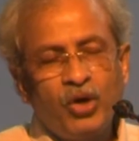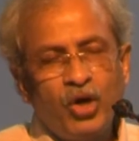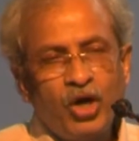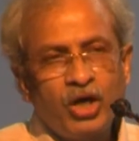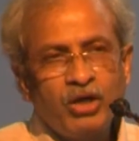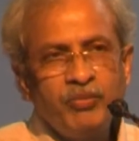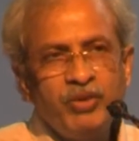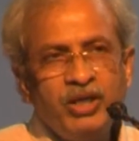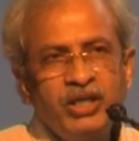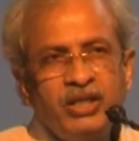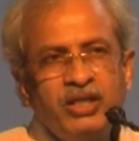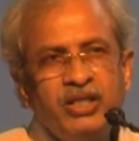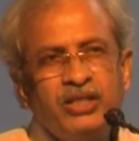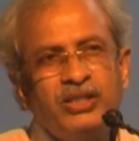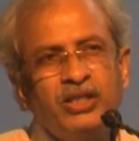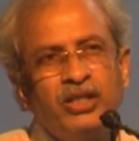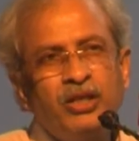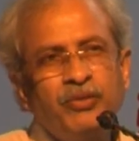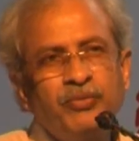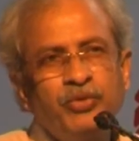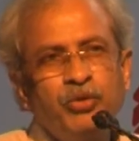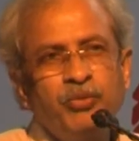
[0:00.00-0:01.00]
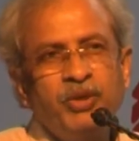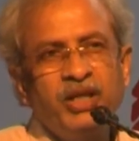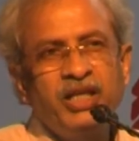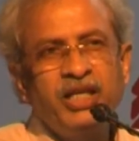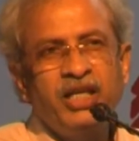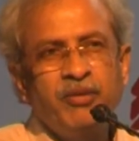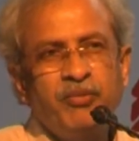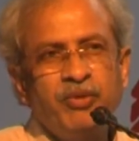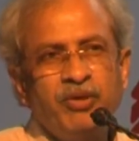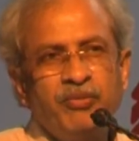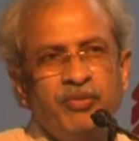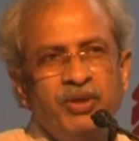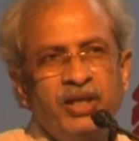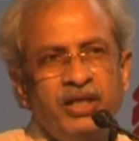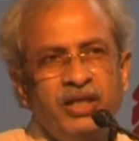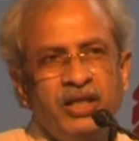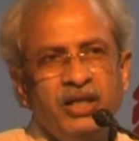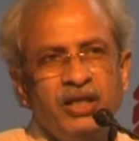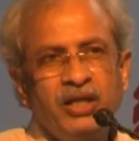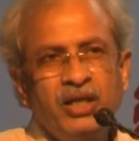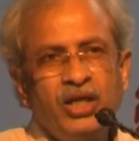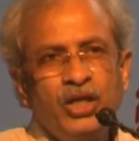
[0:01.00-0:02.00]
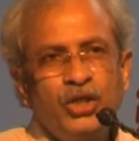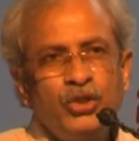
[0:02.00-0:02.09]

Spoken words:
augmentation of human capability